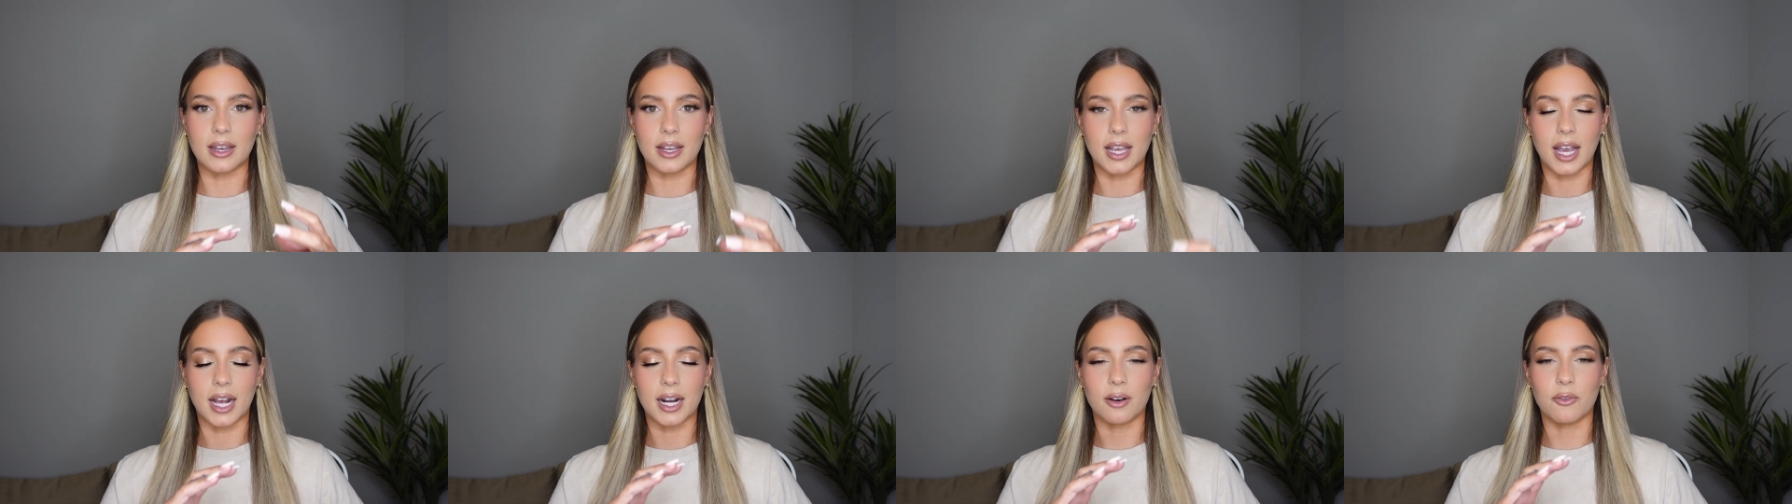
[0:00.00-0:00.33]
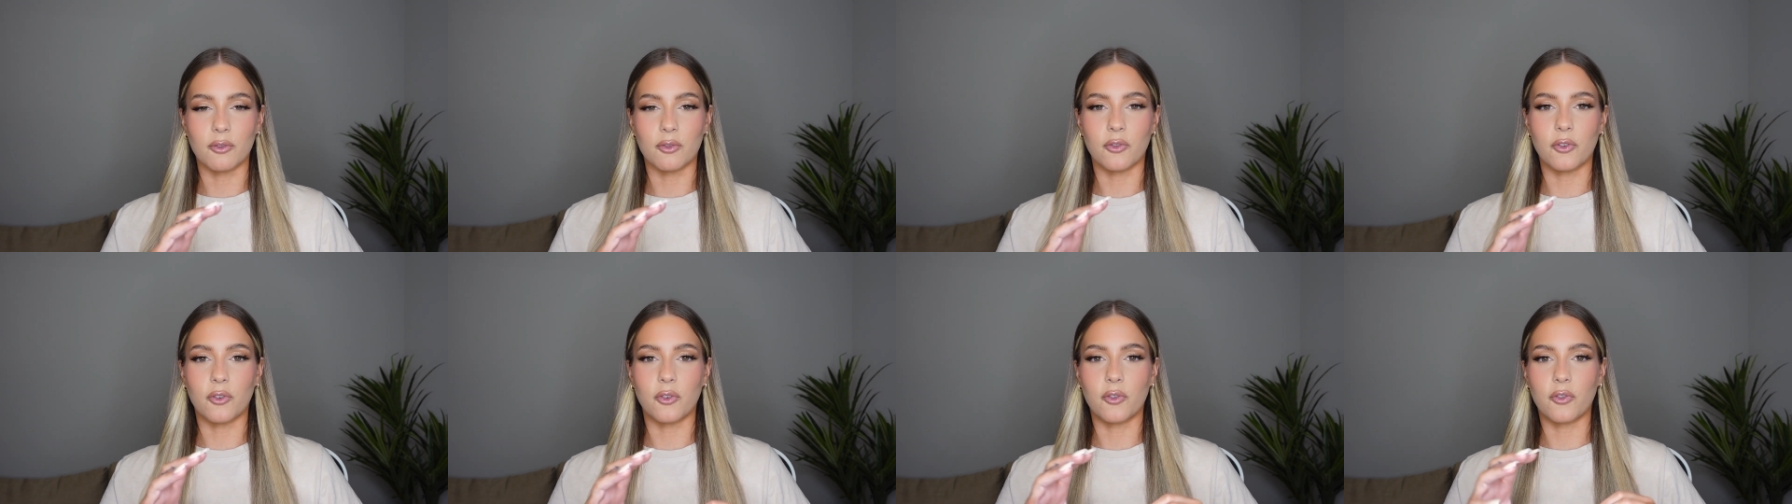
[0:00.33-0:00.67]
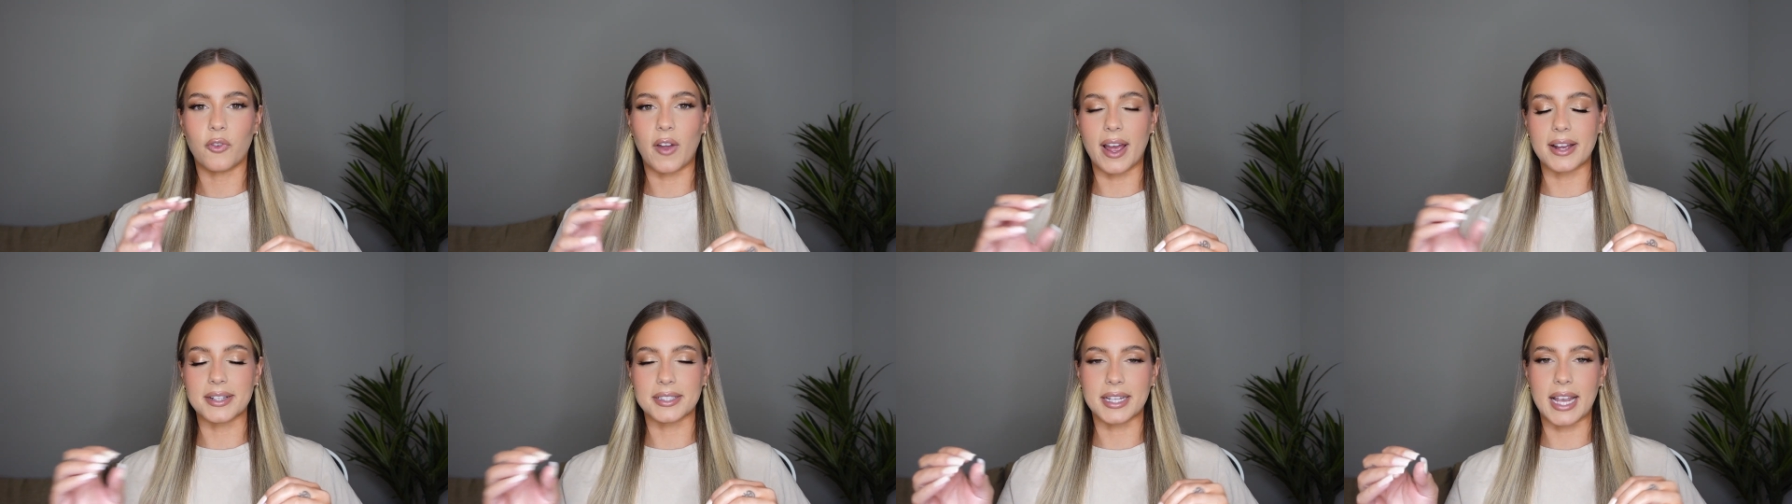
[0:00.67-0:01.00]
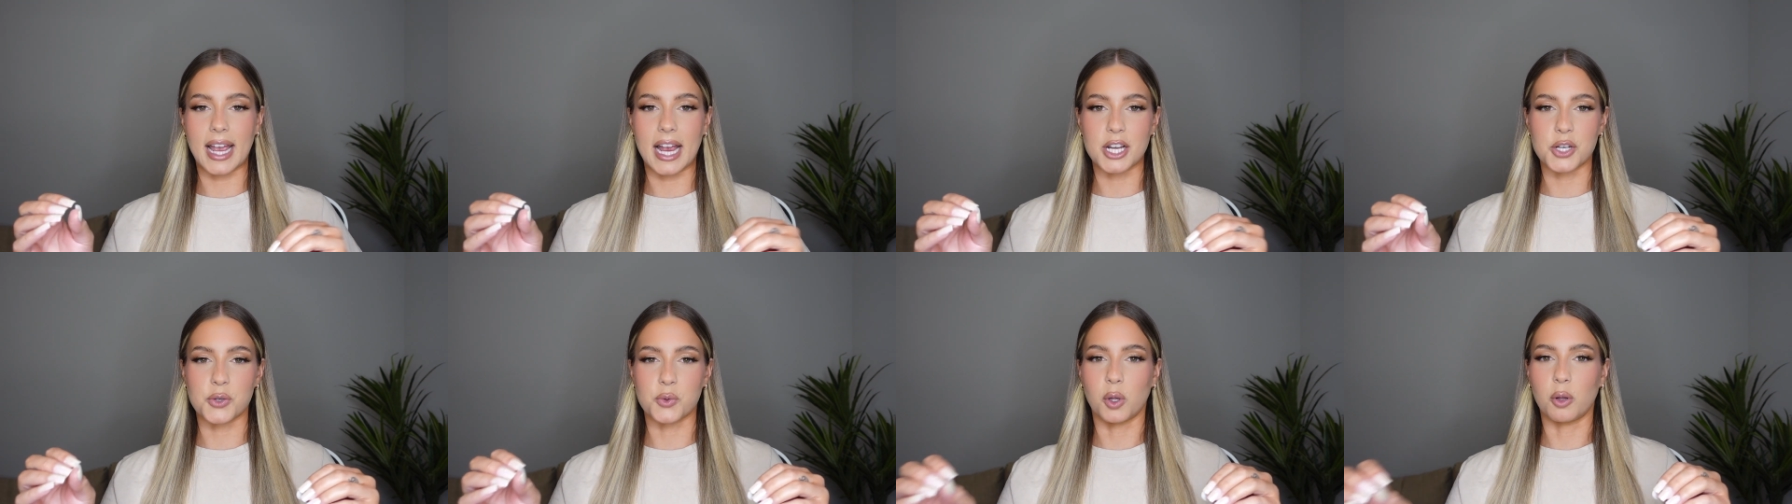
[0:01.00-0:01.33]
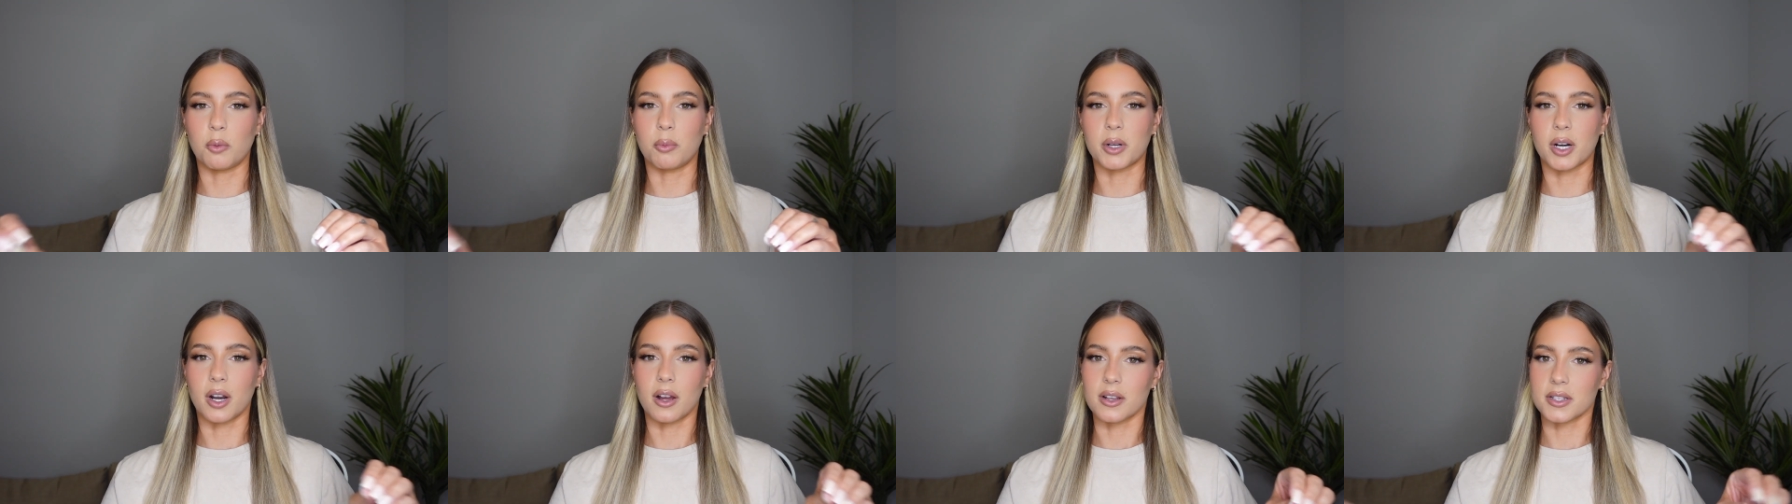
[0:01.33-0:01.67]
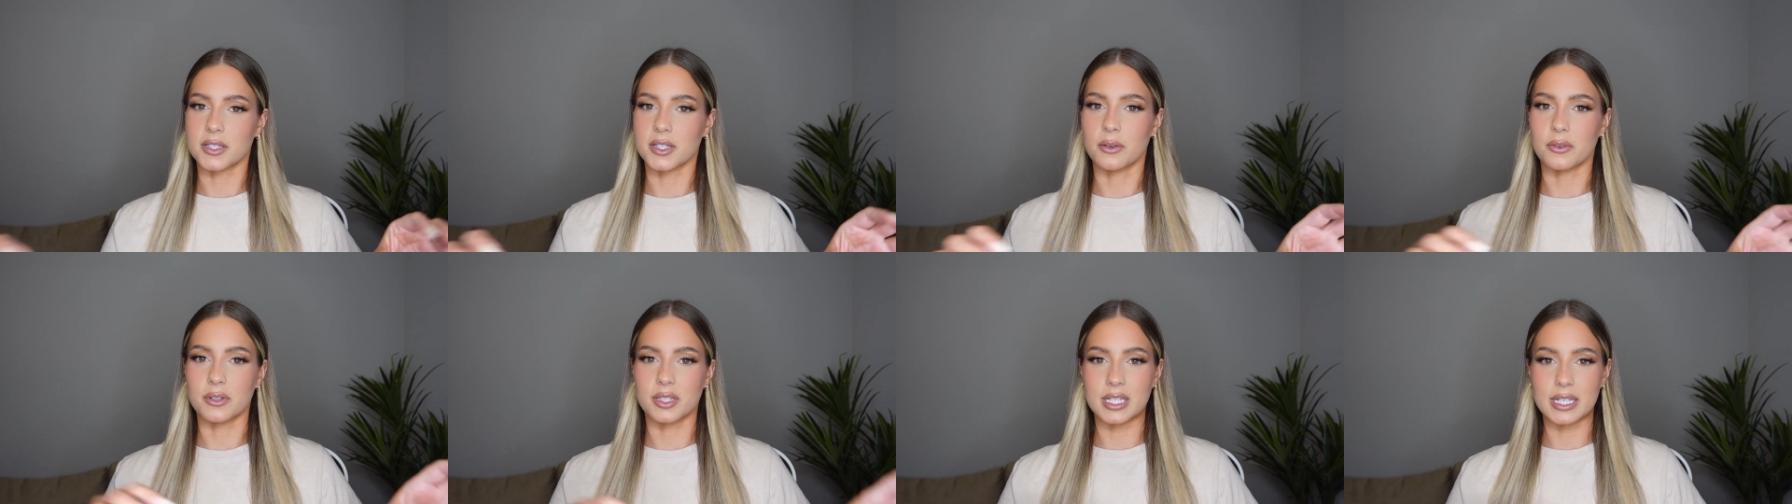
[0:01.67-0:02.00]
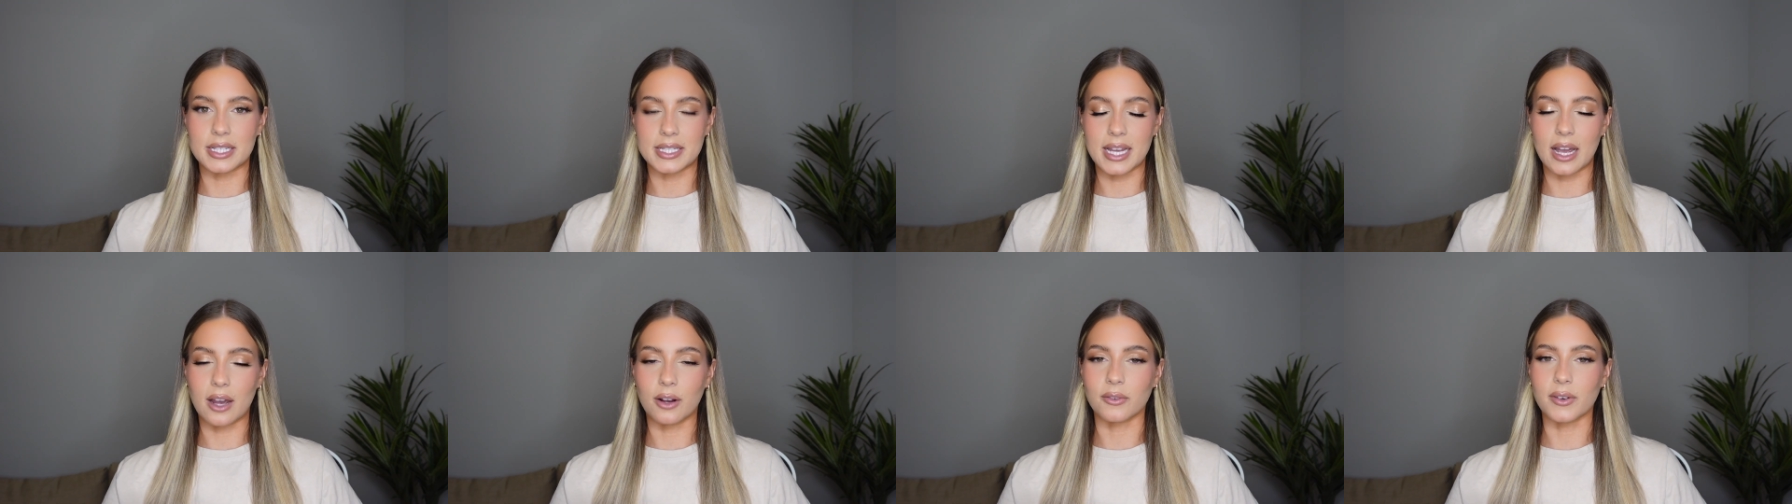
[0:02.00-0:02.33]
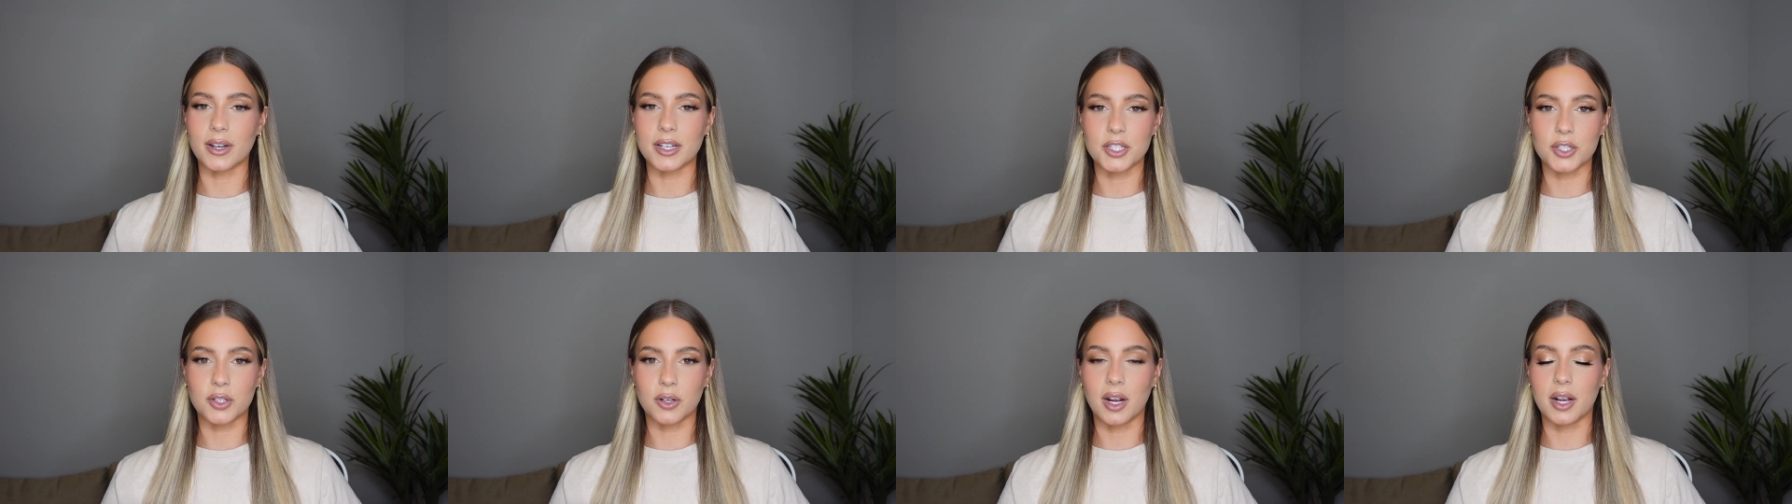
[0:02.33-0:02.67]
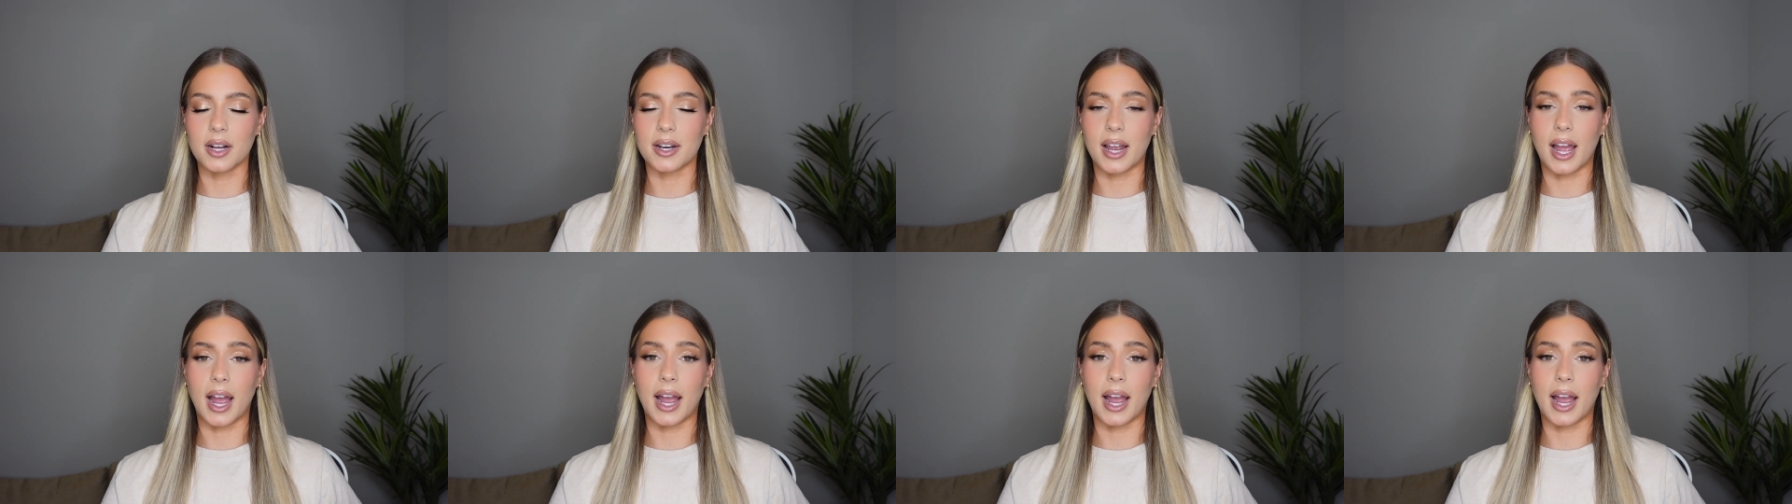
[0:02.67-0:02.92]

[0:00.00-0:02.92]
kind of fast casual, but also sit-down restaurant.